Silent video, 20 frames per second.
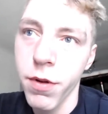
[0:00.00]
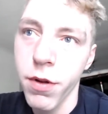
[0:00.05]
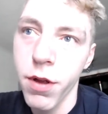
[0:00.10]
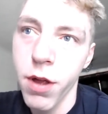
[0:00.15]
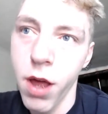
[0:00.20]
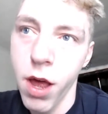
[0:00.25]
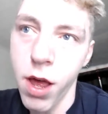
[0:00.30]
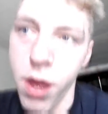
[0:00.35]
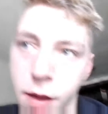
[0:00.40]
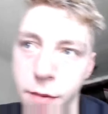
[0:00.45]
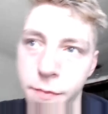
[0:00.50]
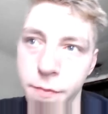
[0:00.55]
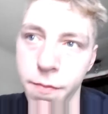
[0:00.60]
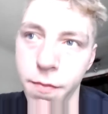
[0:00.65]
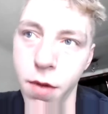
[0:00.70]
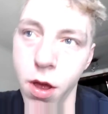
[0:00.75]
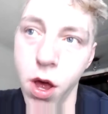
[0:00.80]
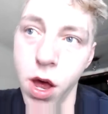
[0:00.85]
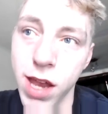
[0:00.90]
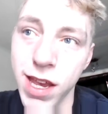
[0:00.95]

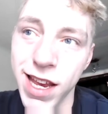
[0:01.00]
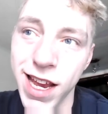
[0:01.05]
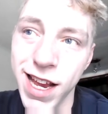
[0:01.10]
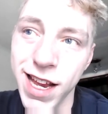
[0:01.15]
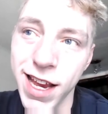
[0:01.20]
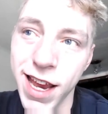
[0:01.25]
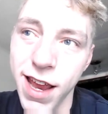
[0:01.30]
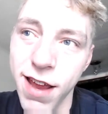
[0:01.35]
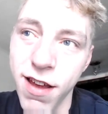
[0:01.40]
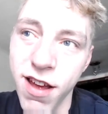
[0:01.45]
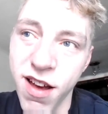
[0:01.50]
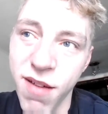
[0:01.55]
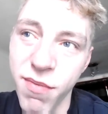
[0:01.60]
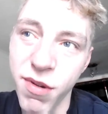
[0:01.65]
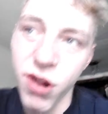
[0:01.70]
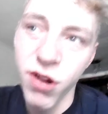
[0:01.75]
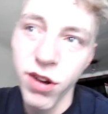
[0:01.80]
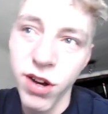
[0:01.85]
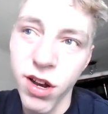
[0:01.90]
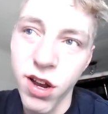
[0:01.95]
I didn't get it
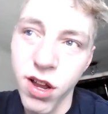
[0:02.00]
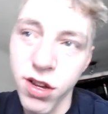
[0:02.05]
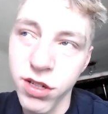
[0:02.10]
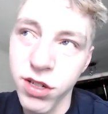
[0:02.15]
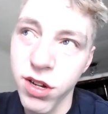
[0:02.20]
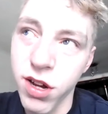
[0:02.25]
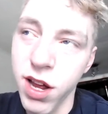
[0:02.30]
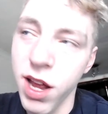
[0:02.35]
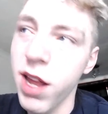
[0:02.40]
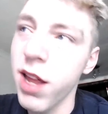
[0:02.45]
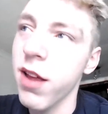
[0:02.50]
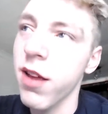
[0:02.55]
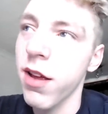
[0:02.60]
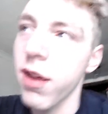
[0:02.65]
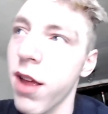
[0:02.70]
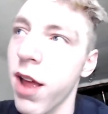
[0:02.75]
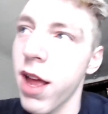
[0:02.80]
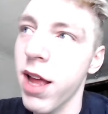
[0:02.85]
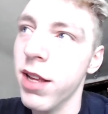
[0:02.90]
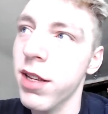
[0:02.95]
uploaded last night
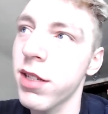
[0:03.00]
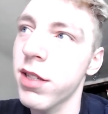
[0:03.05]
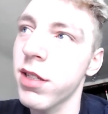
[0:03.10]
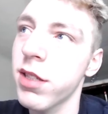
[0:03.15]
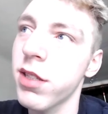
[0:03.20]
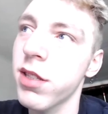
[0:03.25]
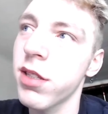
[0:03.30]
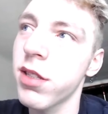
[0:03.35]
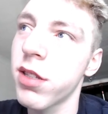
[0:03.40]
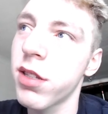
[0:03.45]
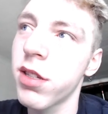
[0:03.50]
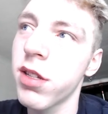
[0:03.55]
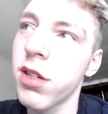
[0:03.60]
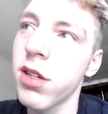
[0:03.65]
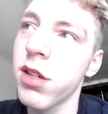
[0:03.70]
as